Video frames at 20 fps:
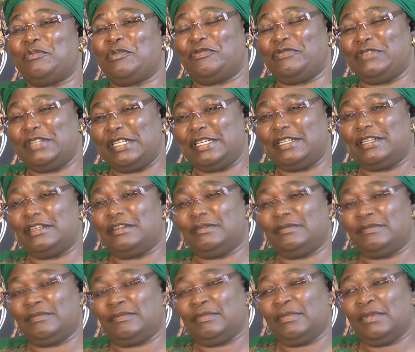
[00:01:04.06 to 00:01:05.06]
of need.
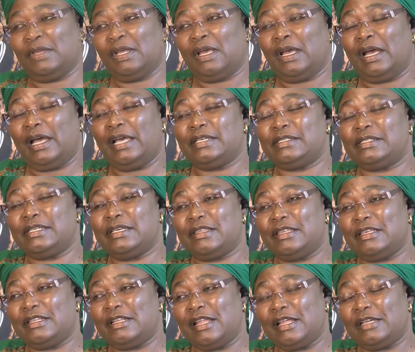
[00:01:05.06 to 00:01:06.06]
I see
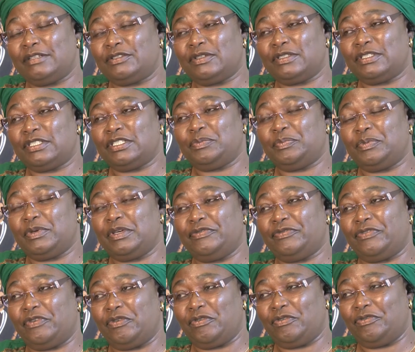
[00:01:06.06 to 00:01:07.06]
the relationship
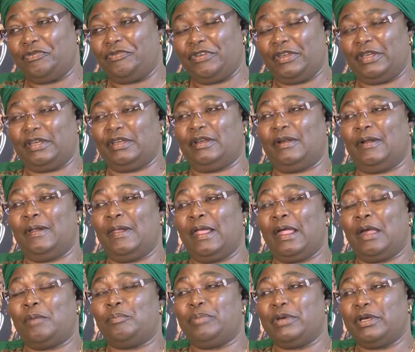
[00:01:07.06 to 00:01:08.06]
evolving
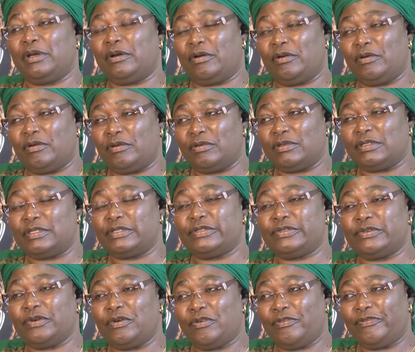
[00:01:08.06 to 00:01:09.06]
because
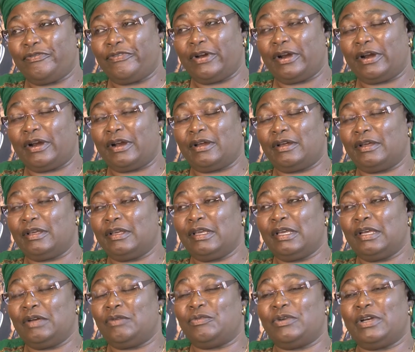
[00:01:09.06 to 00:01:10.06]
so far
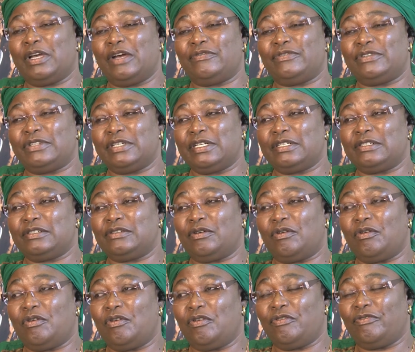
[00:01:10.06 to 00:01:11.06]
we have trained
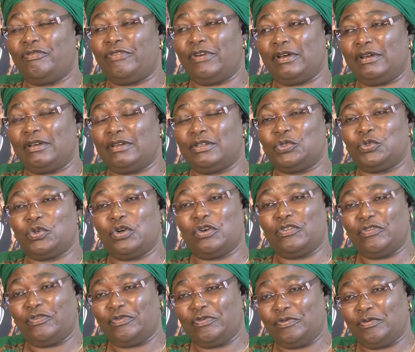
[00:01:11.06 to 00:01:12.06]
over
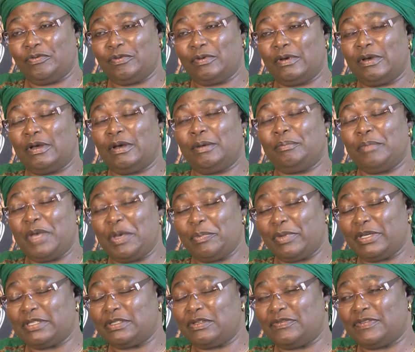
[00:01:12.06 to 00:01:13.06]
12
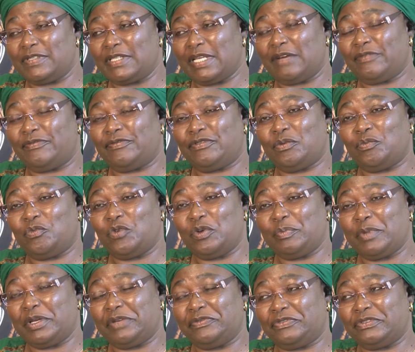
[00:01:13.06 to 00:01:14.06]
members of staff from
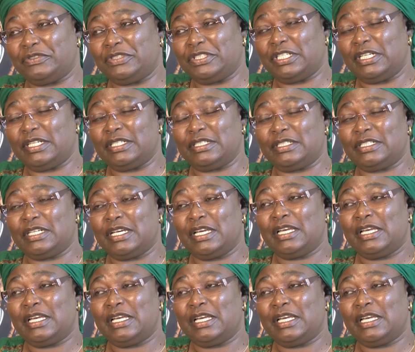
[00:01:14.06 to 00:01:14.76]
Women for Change